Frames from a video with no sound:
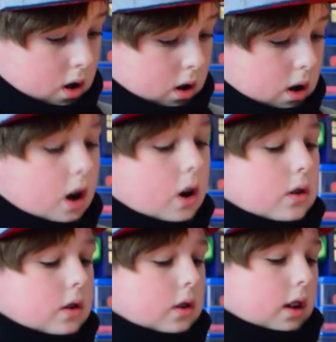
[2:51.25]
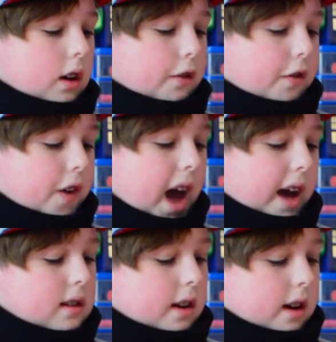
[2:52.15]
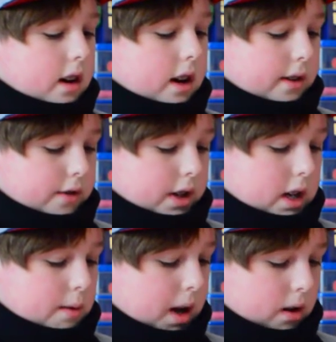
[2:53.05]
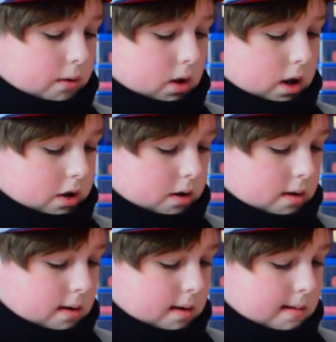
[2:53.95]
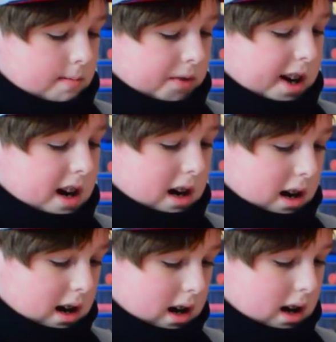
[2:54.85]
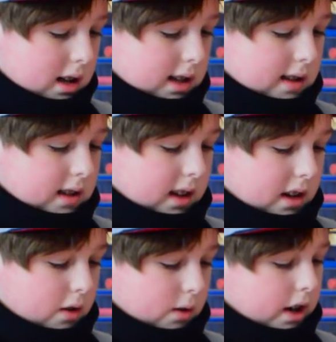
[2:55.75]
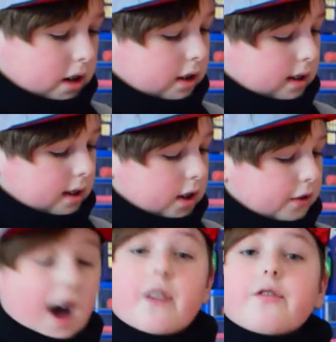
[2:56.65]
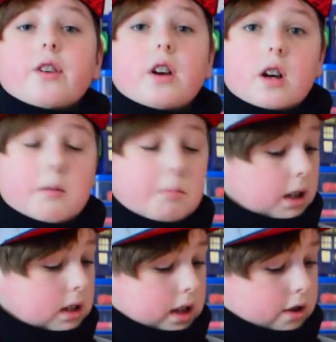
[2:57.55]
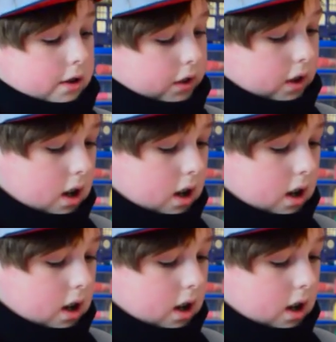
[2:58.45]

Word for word: Oh, so it's like a fact on every amount of water. Uh, let's see here. 175 milliliters.